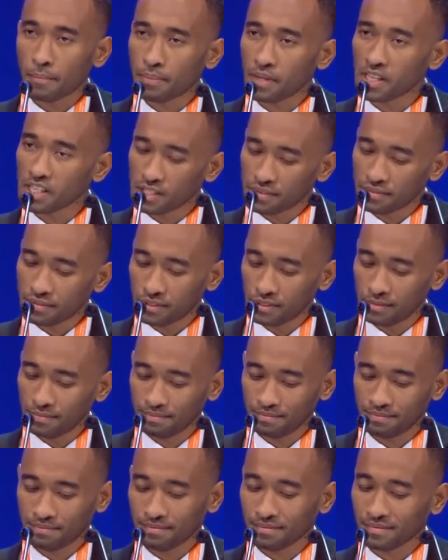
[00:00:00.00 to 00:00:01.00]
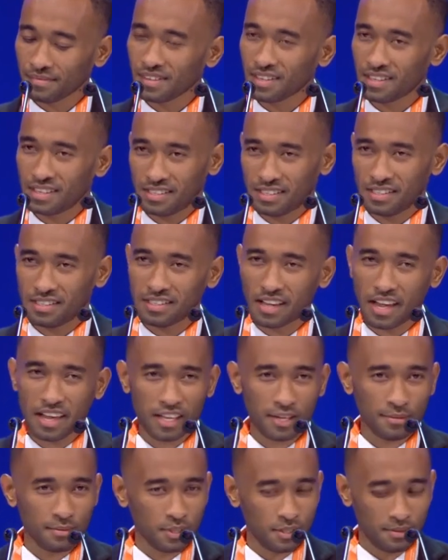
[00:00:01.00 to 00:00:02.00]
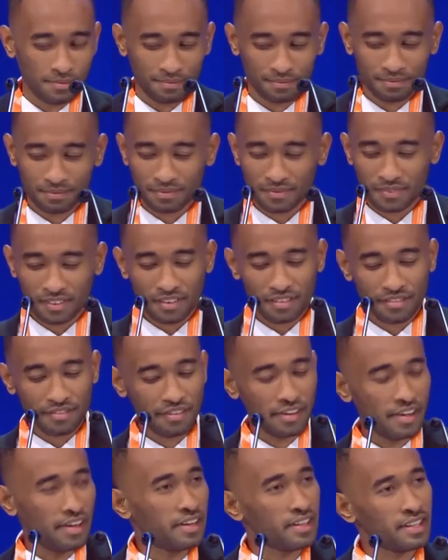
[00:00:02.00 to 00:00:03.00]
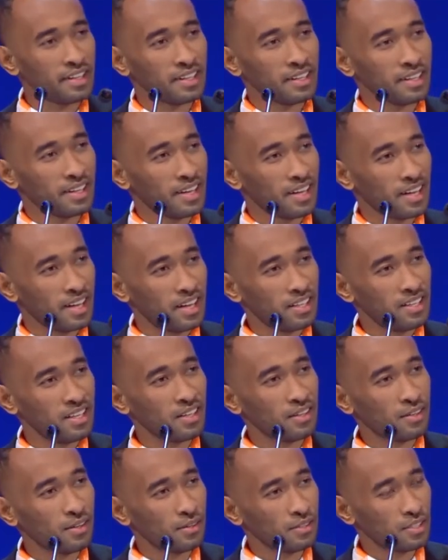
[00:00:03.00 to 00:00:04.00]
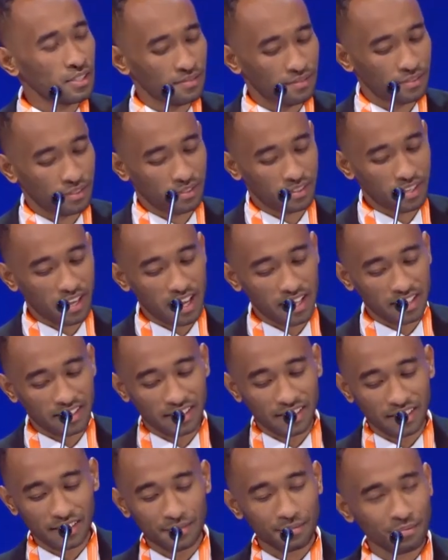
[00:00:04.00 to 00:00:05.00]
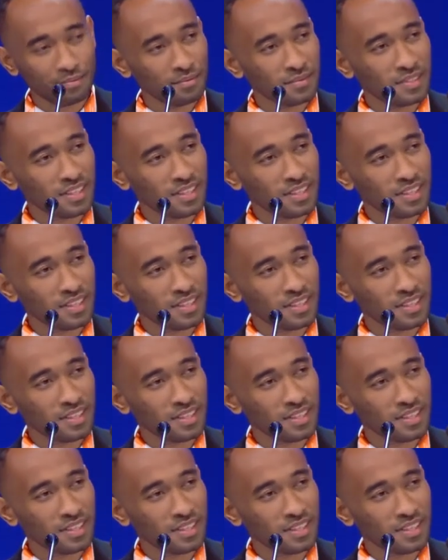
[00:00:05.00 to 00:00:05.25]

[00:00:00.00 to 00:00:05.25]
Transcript: a peaceful, sustainable, fair, and inclusive society.